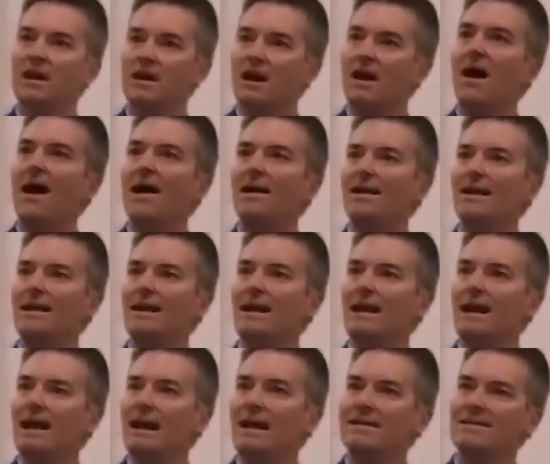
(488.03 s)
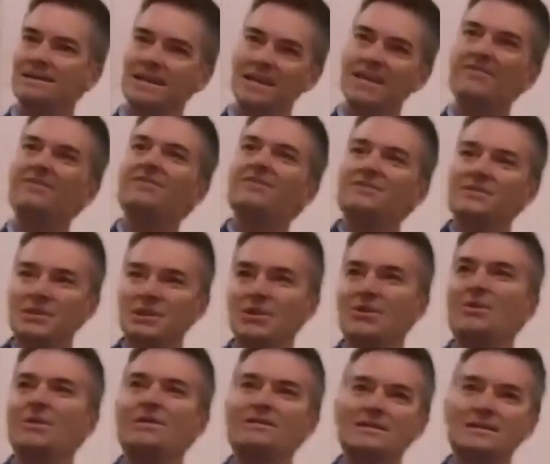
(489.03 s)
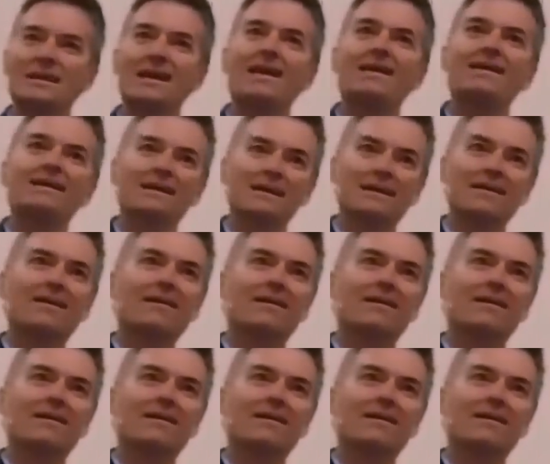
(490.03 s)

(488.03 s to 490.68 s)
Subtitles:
God has given to you and said,